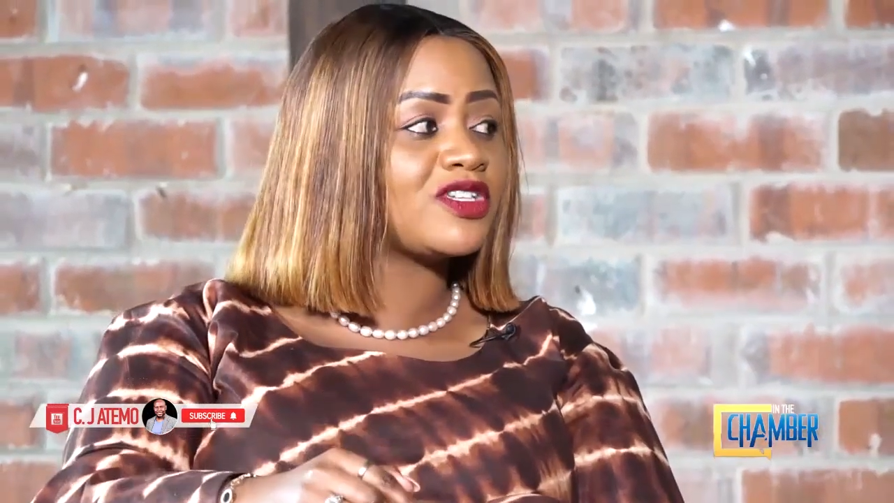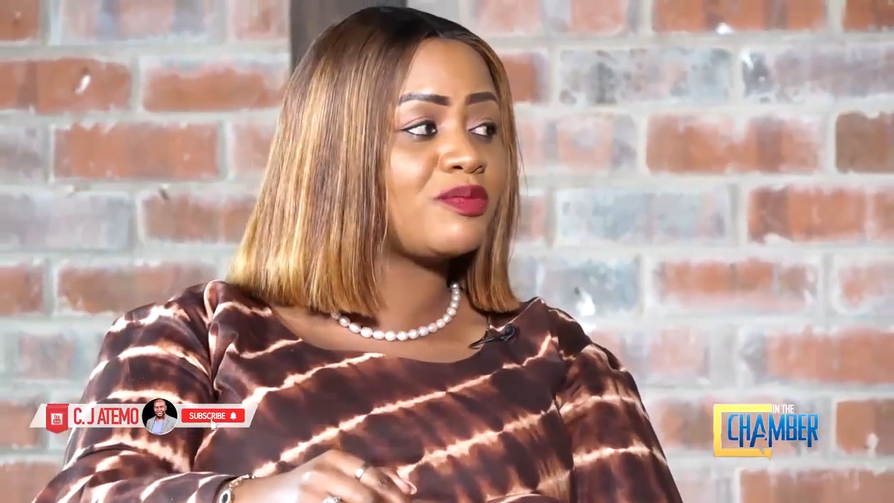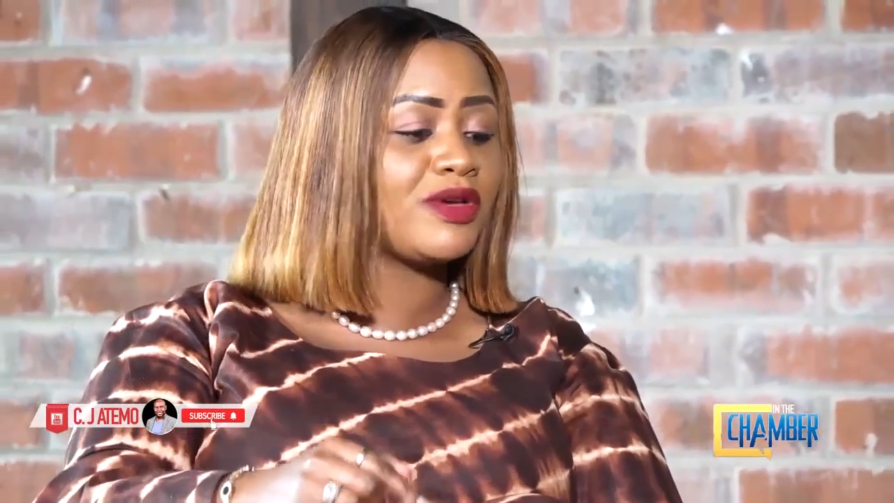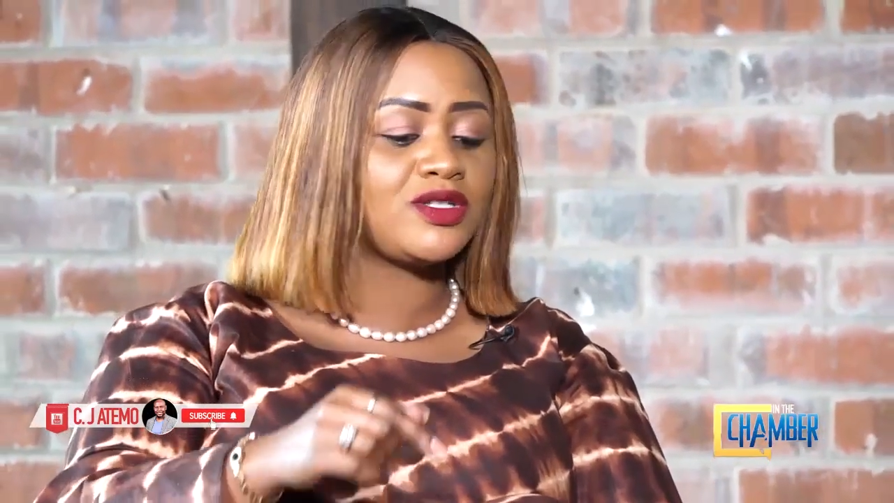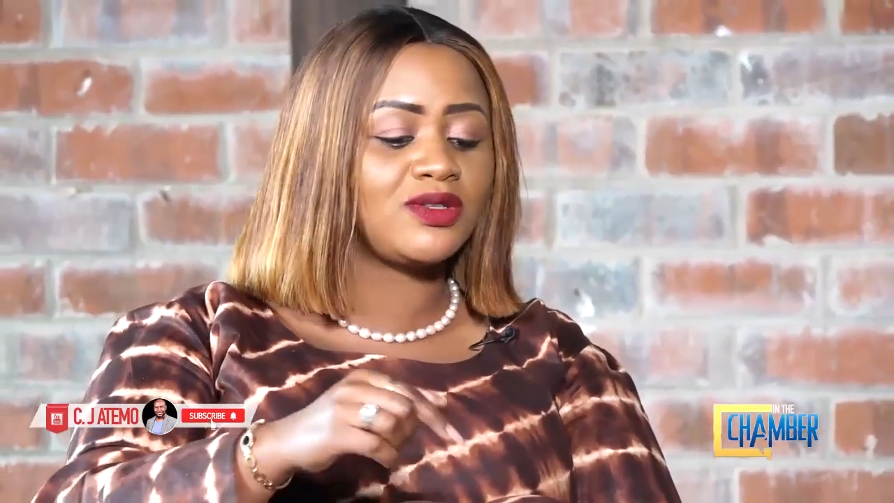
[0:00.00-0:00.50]

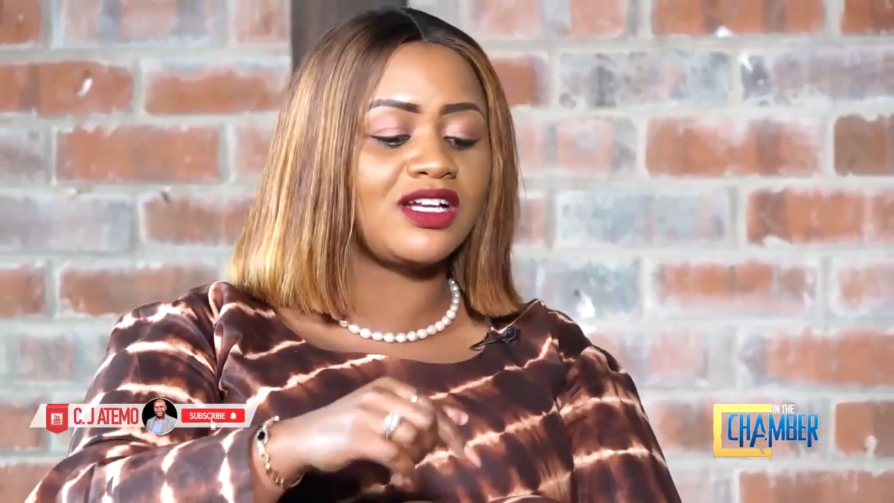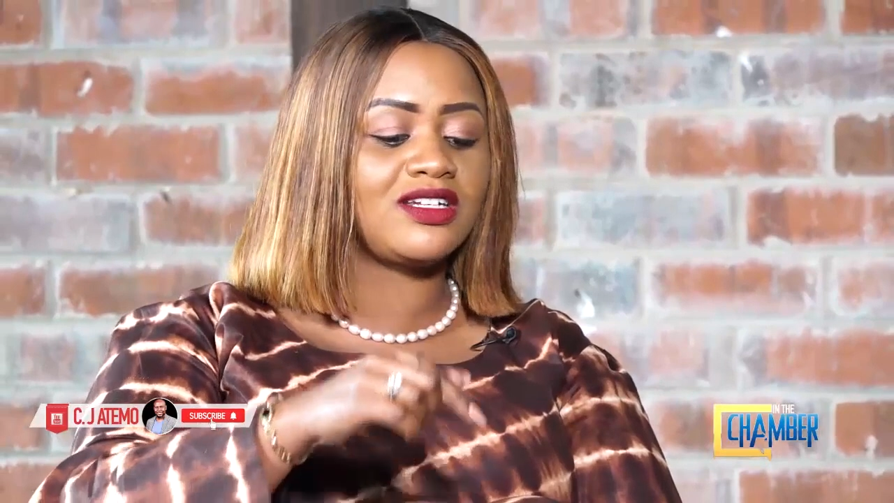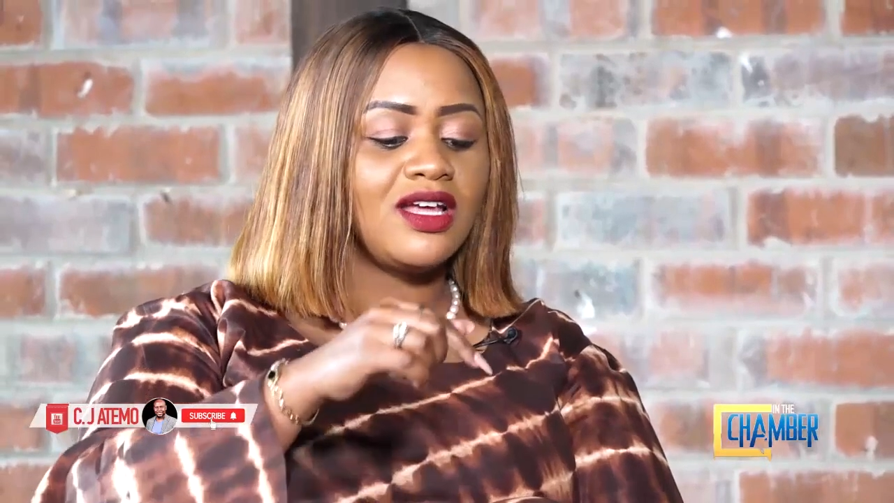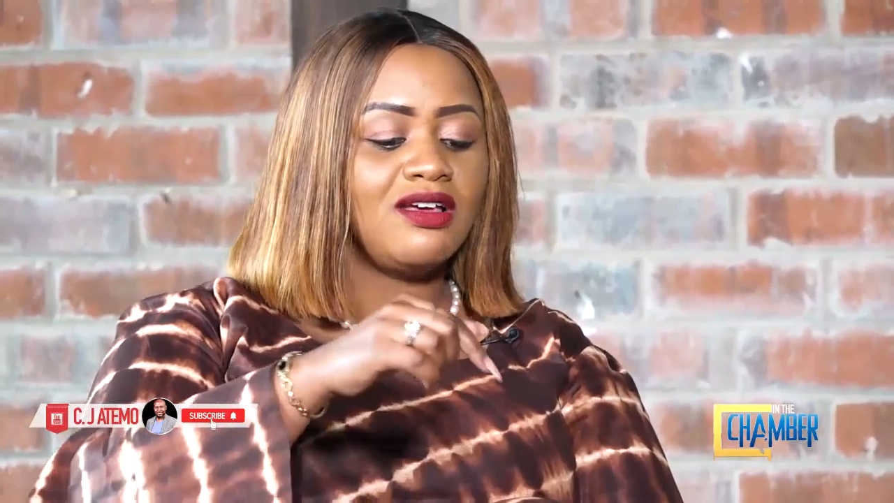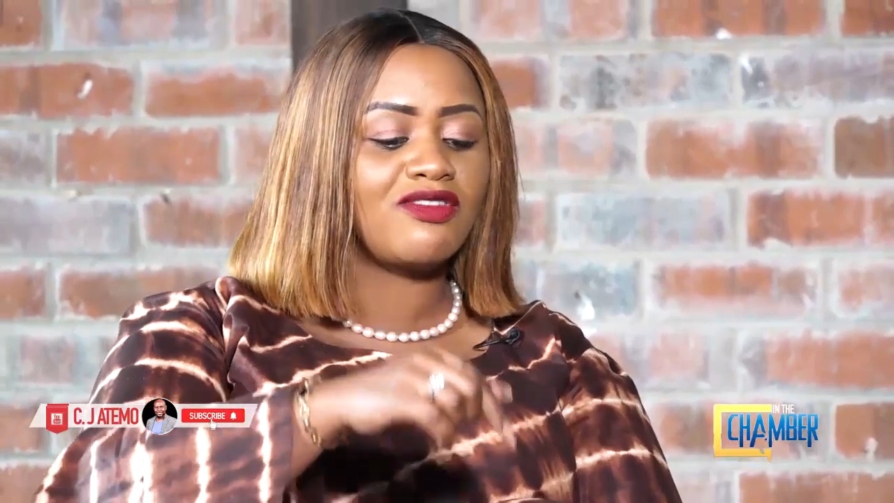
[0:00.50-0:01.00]
space so
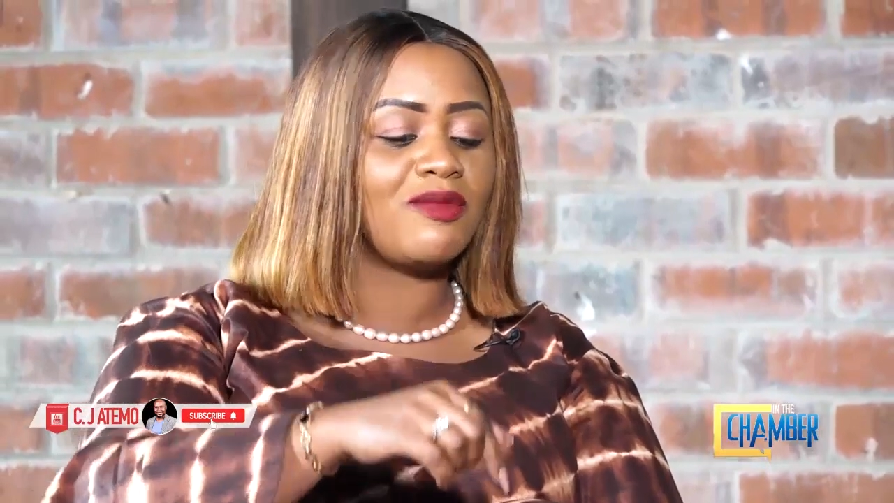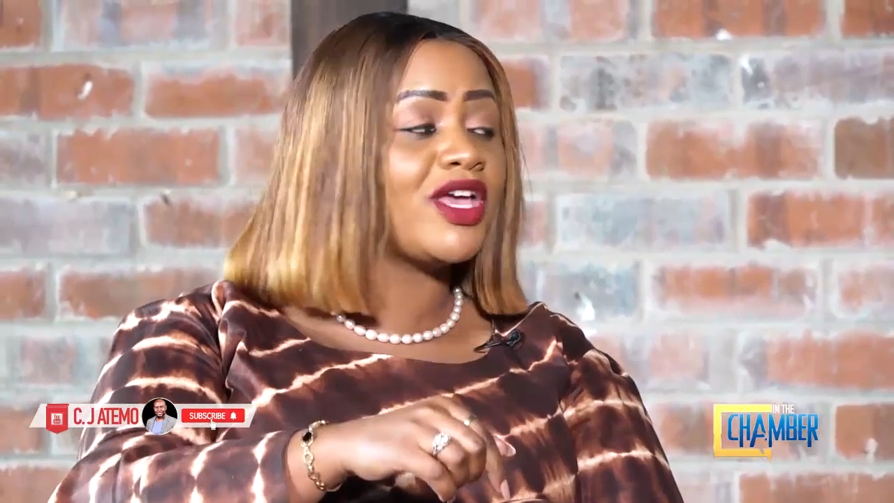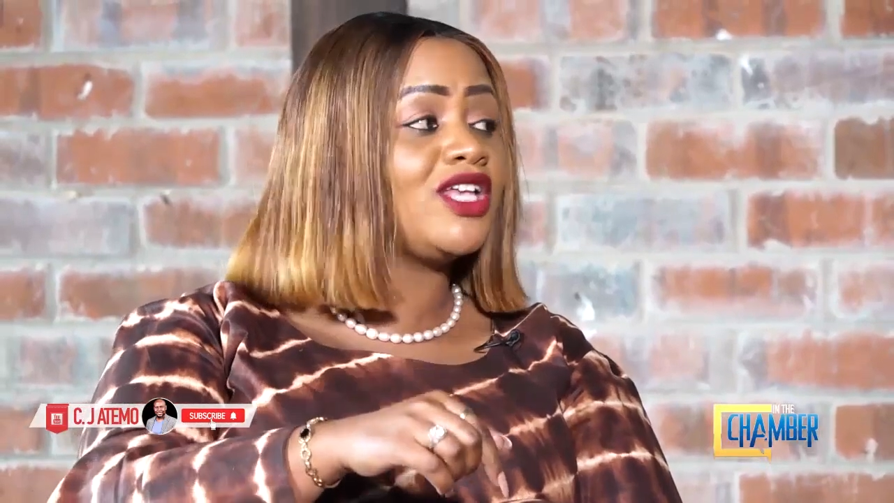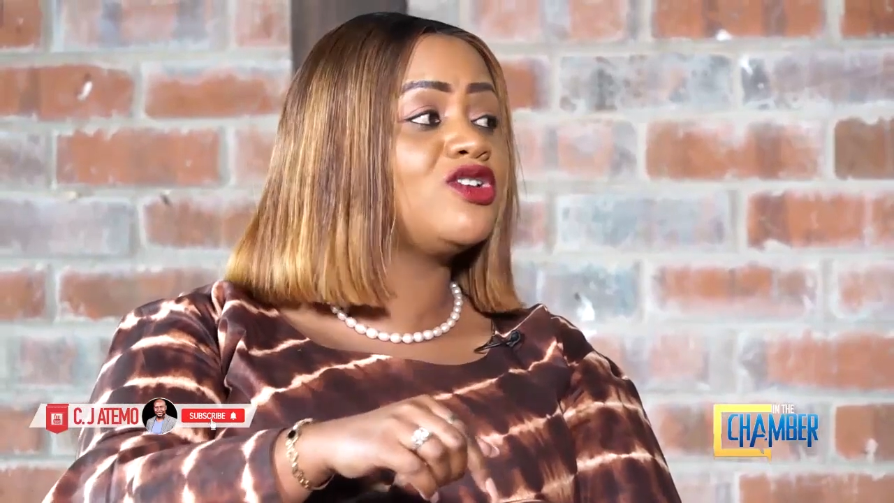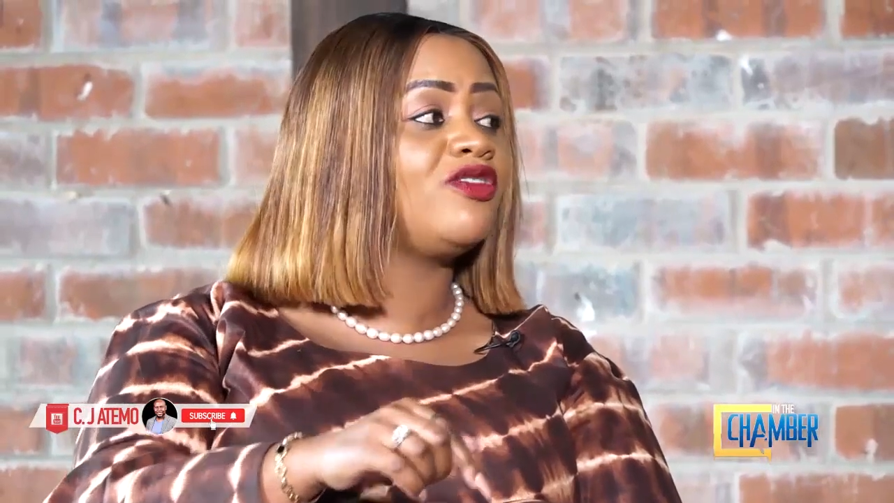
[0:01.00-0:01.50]
that from
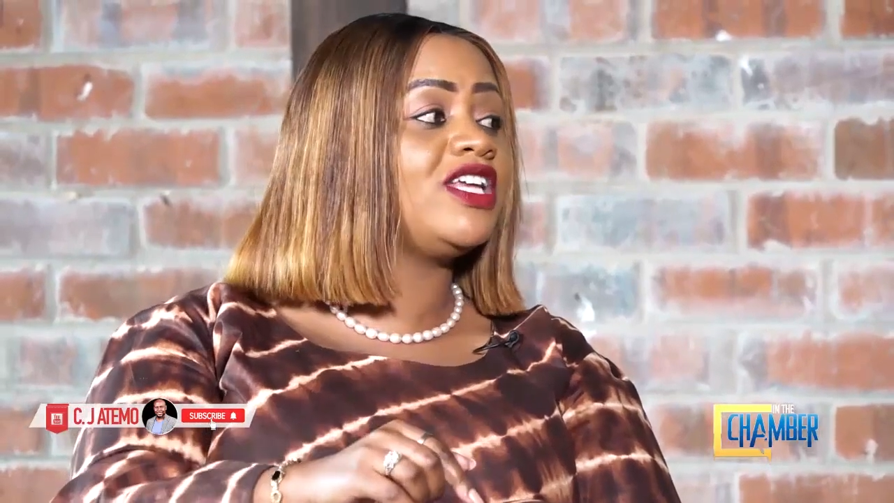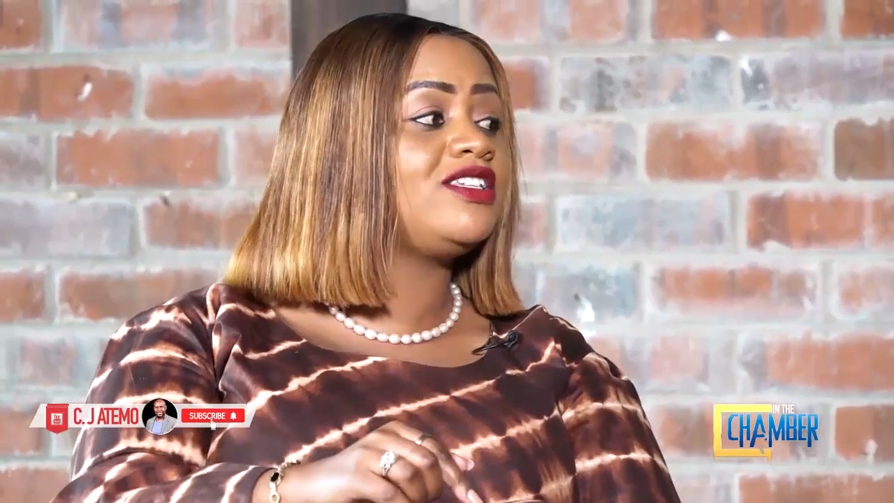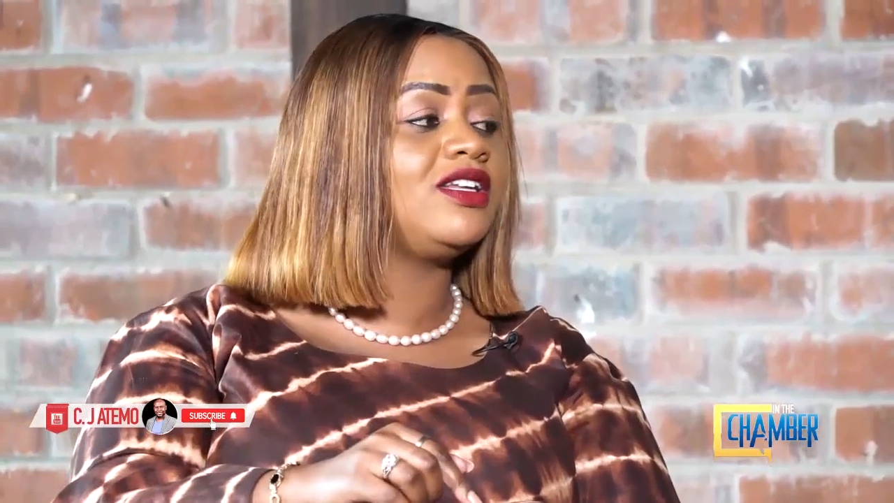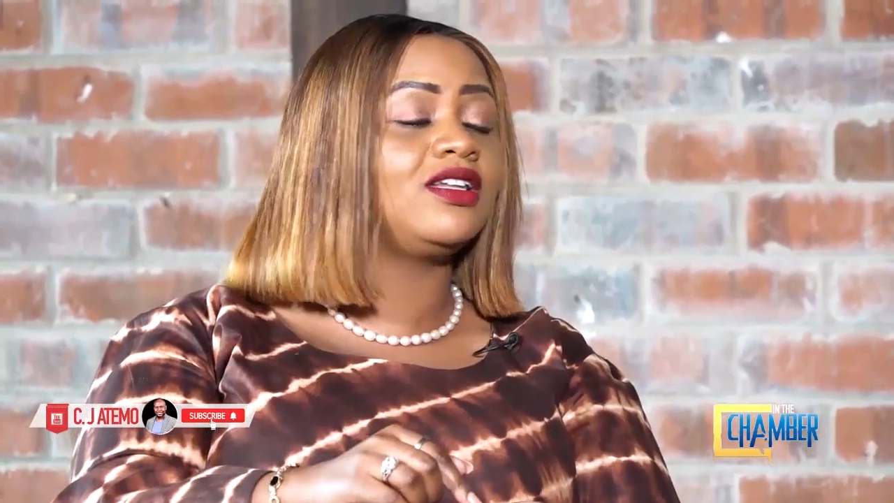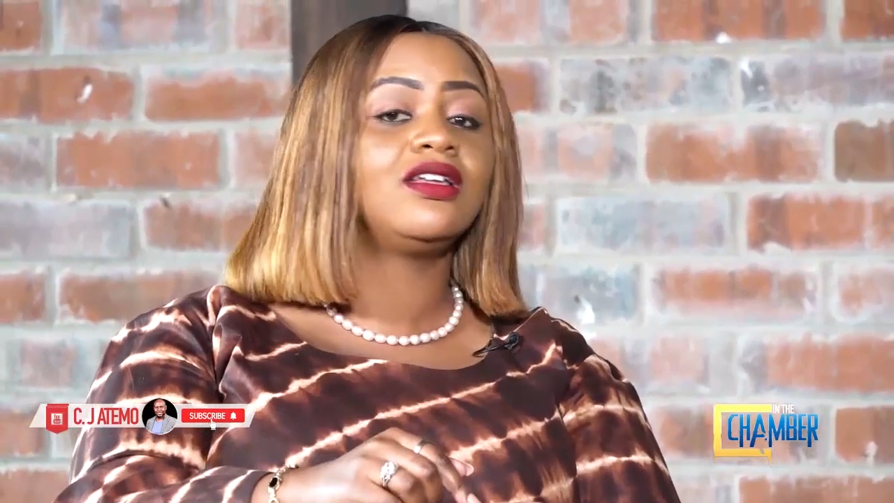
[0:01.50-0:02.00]
the age of
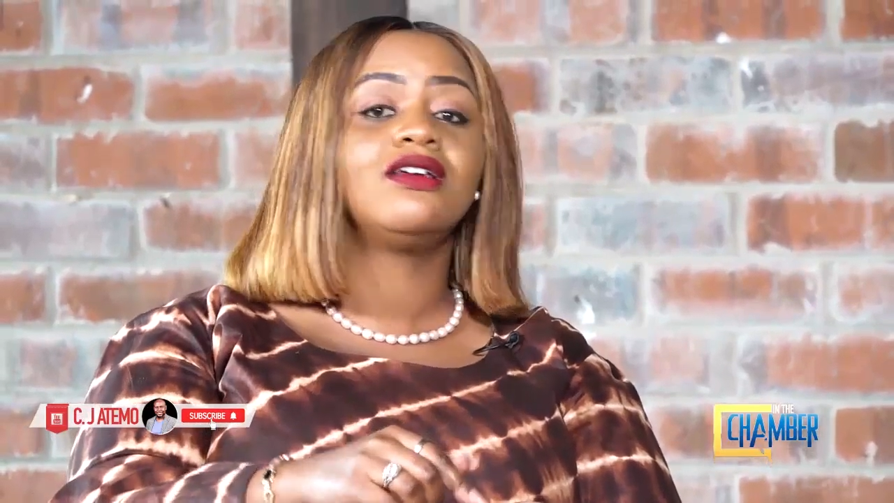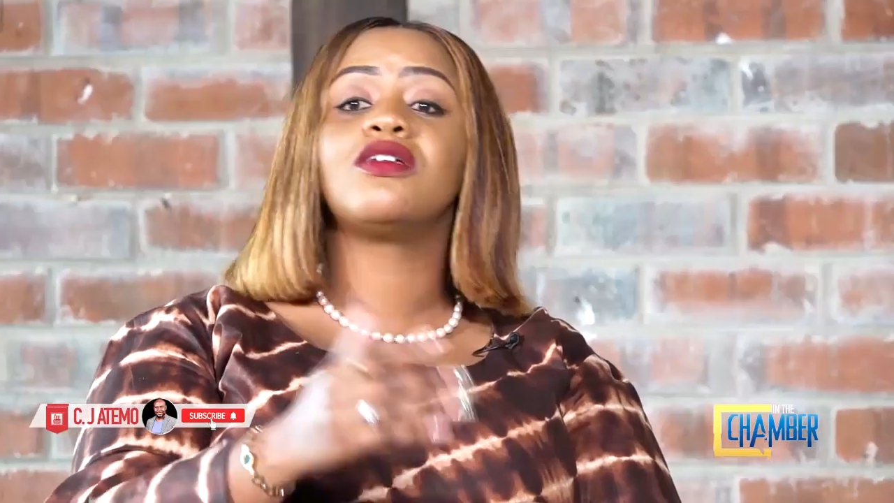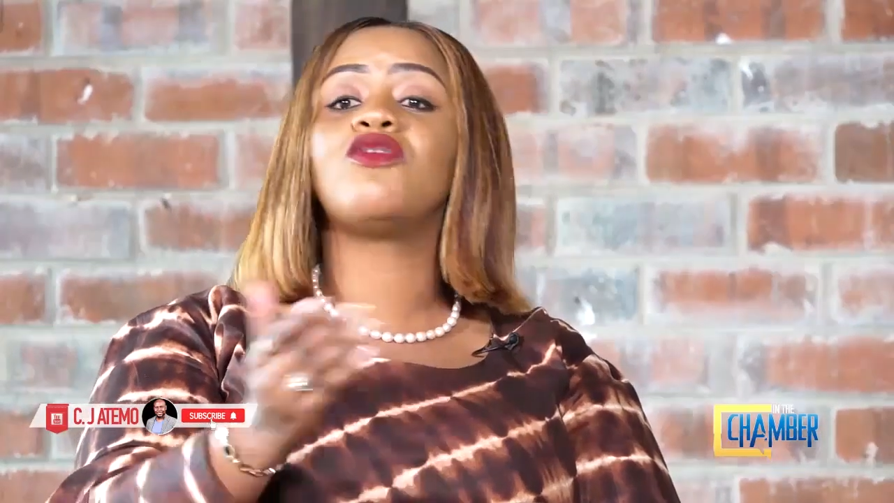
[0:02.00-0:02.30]
18,